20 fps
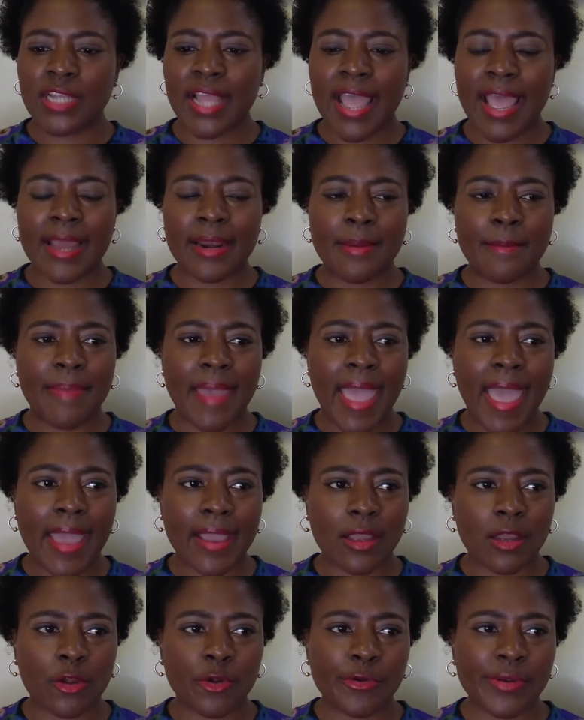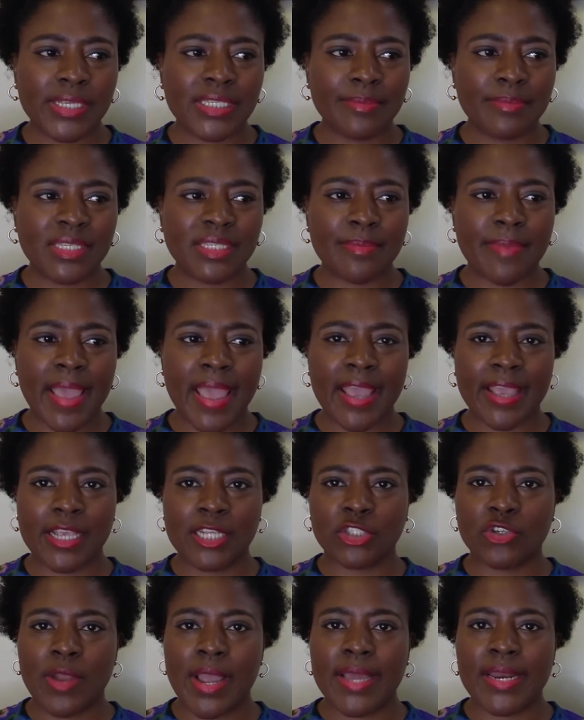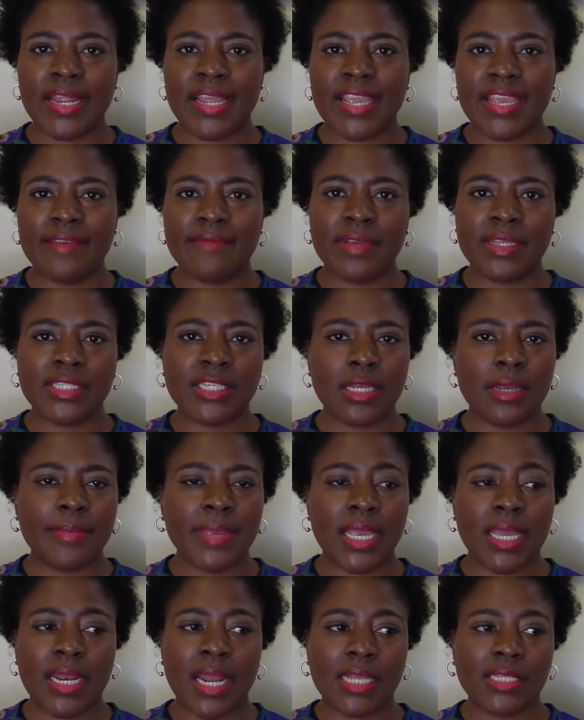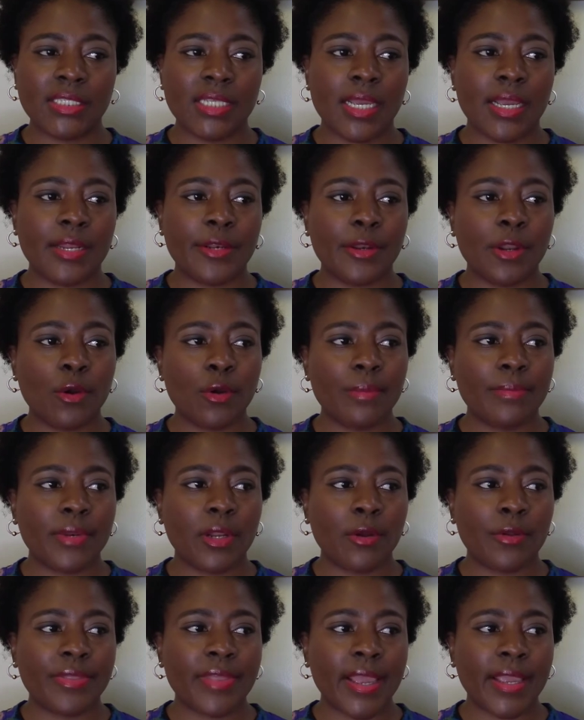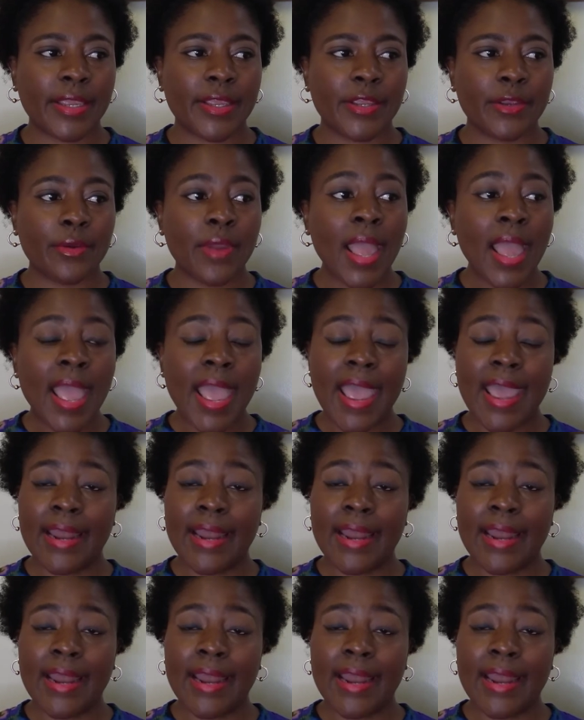had a bag, a Christmas bag, and trying to give it to me. And I said, no, no, thank you.